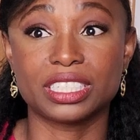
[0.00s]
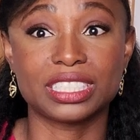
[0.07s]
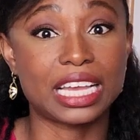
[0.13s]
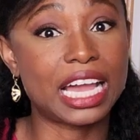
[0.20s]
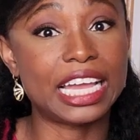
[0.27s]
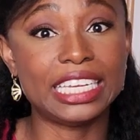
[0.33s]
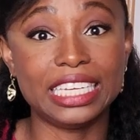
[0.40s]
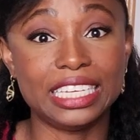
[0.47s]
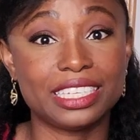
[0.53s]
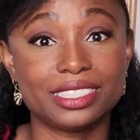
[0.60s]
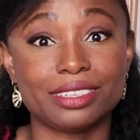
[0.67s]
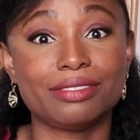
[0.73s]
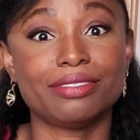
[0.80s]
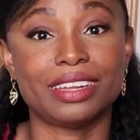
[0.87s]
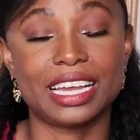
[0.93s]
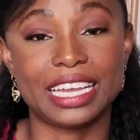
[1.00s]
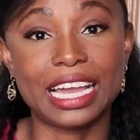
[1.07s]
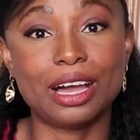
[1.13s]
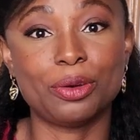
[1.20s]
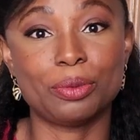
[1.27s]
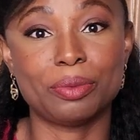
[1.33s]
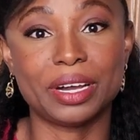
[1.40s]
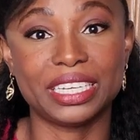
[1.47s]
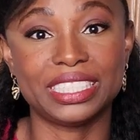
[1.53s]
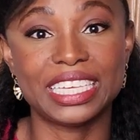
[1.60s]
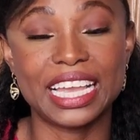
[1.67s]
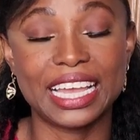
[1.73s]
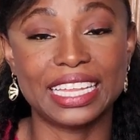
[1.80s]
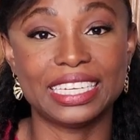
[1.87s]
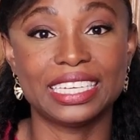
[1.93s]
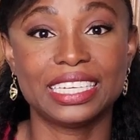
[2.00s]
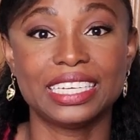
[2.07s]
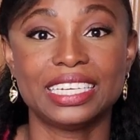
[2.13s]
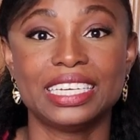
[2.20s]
because I needed to fly out by 10,